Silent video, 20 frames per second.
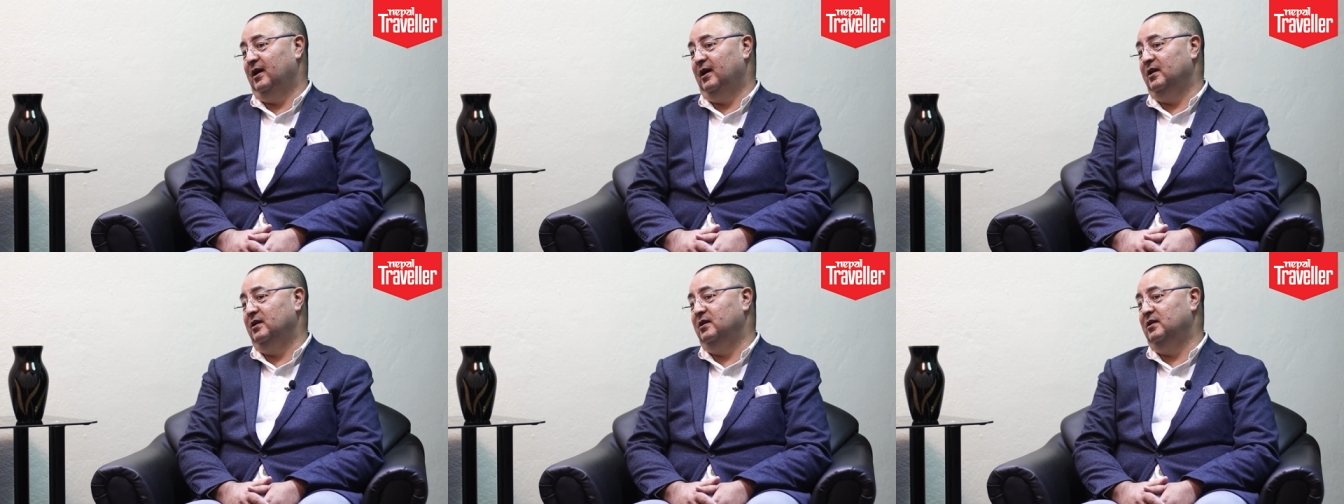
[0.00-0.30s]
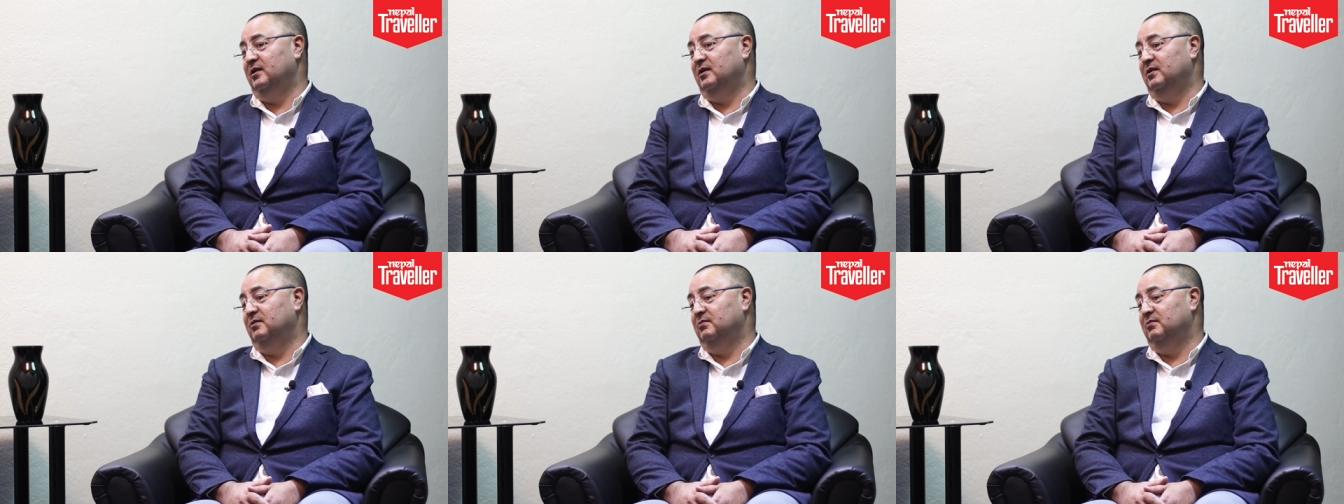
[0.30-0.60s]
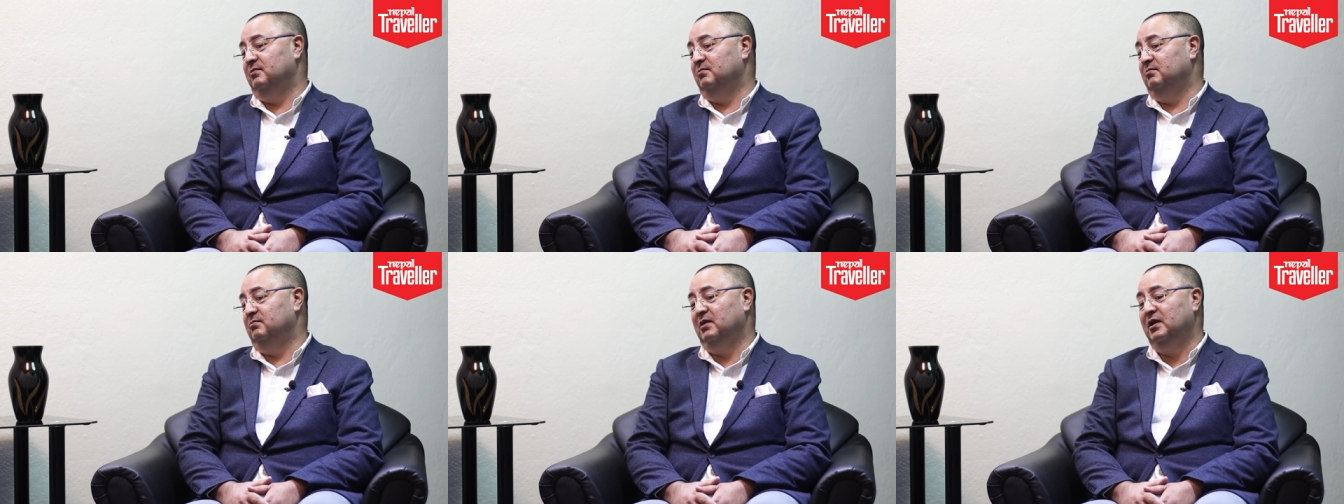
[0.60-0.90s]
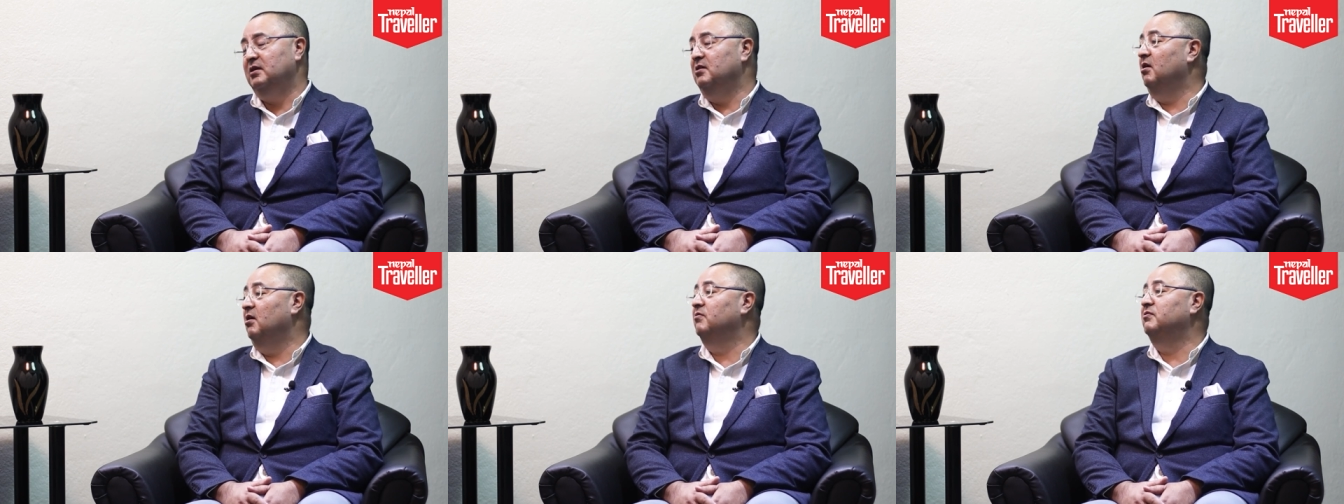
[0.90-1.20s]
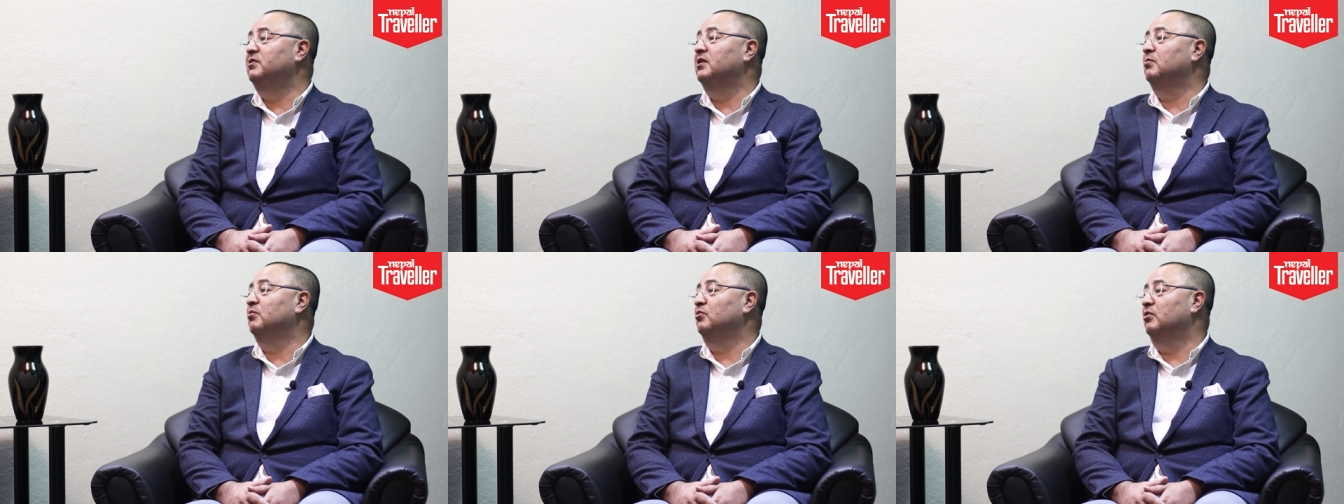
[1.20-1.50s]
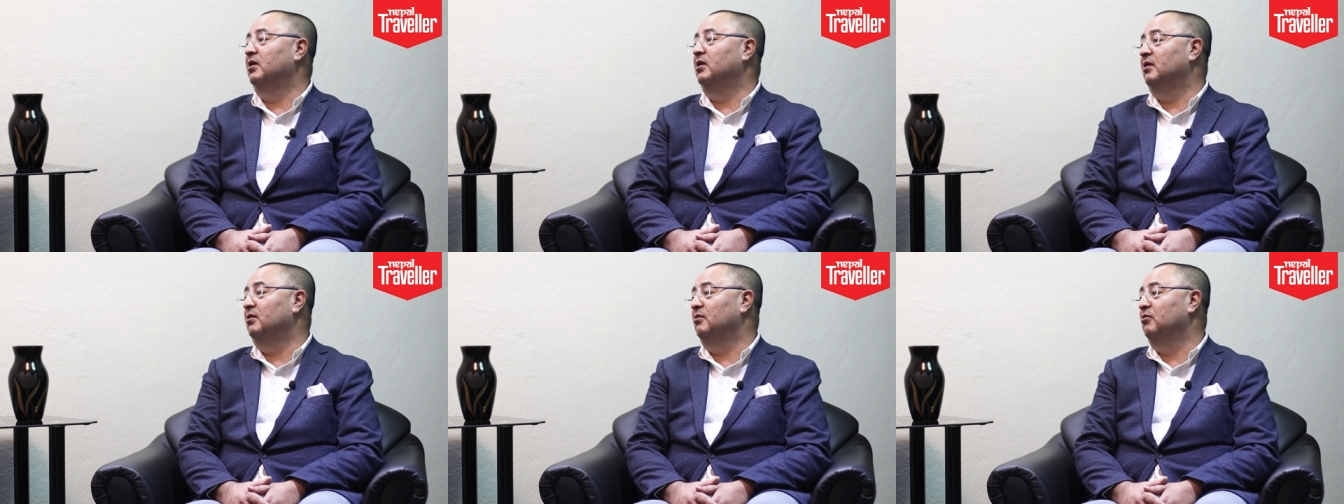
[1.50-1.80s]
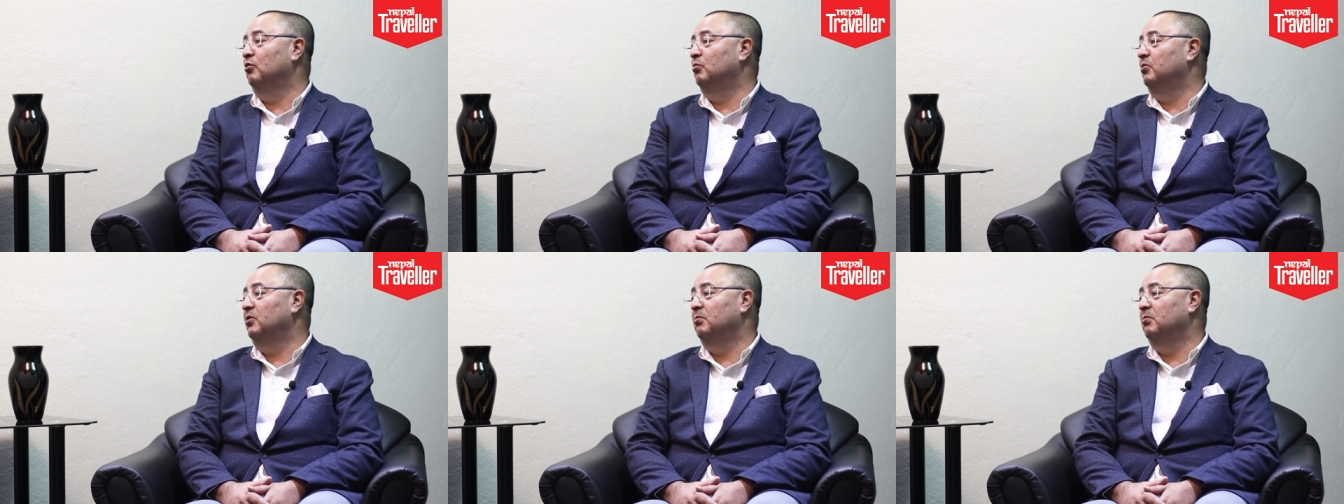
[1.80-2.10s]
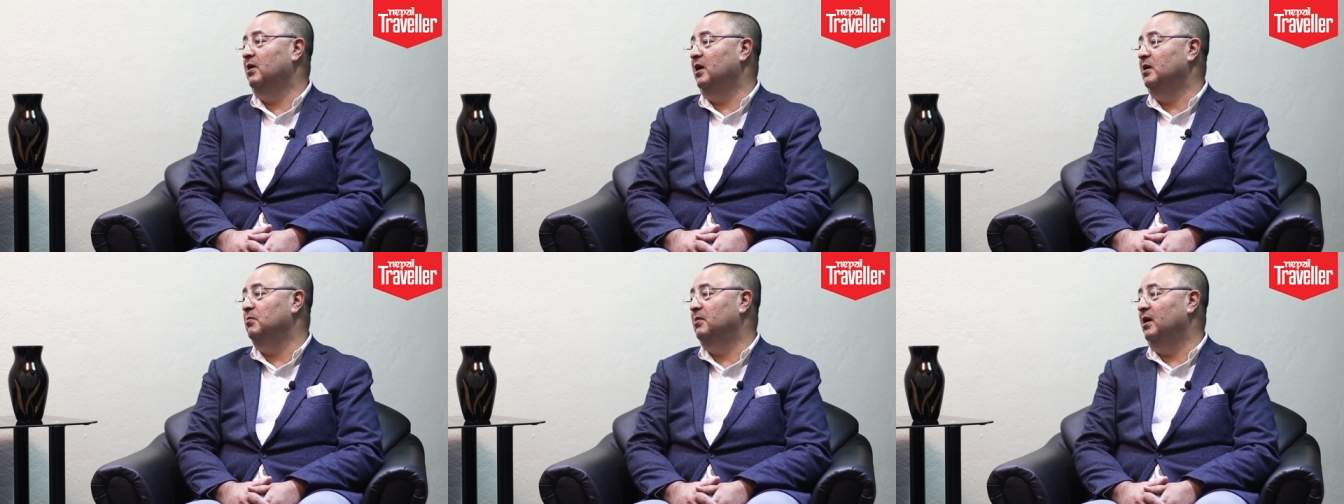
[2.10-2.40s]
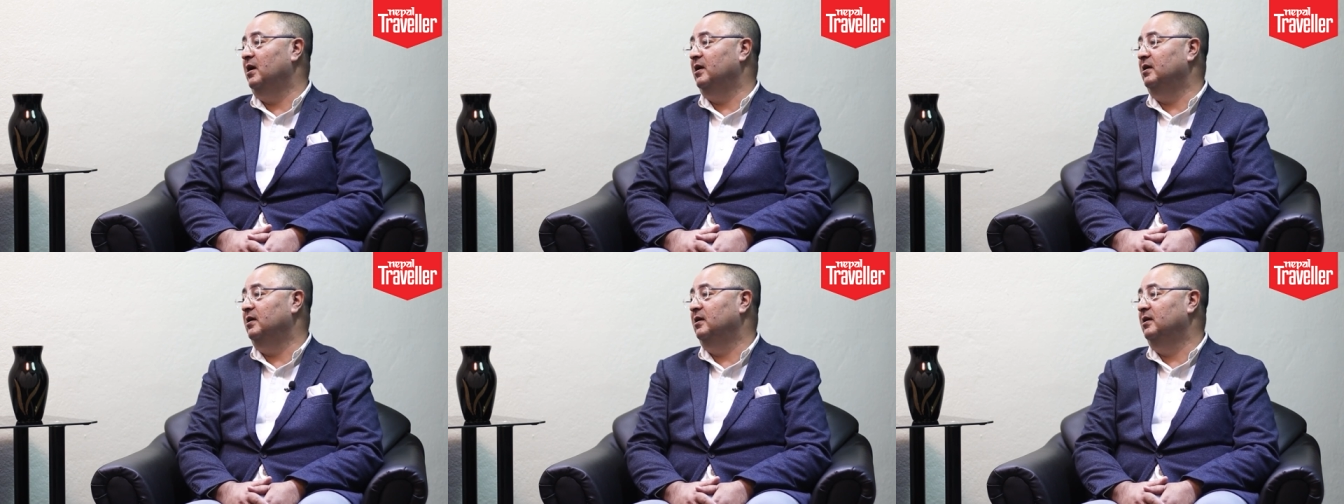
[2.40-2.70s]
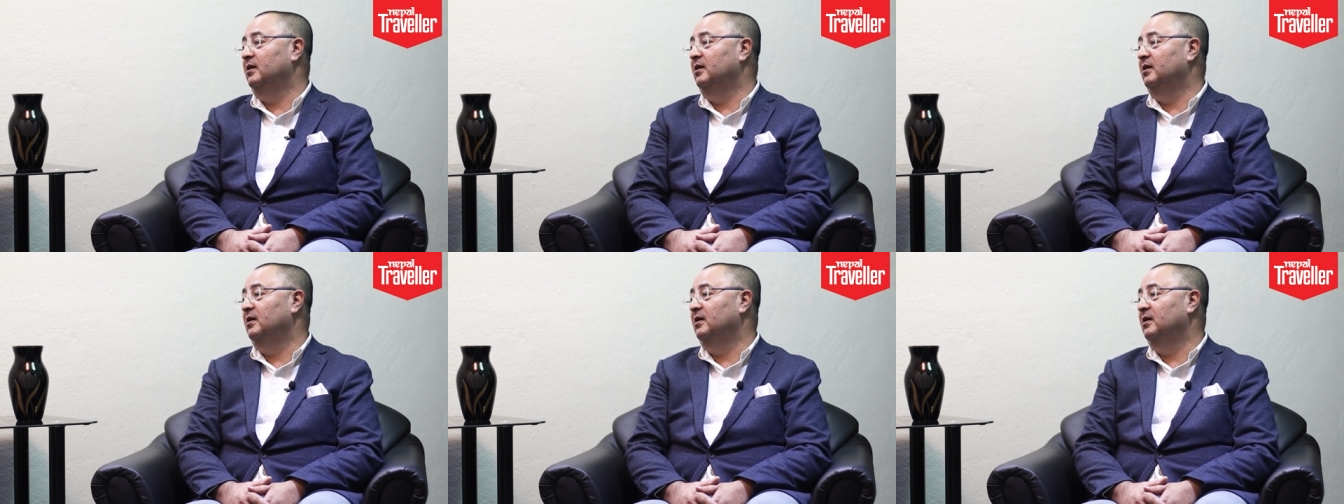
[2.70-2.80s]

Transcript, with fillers: And he, many of them were opened by my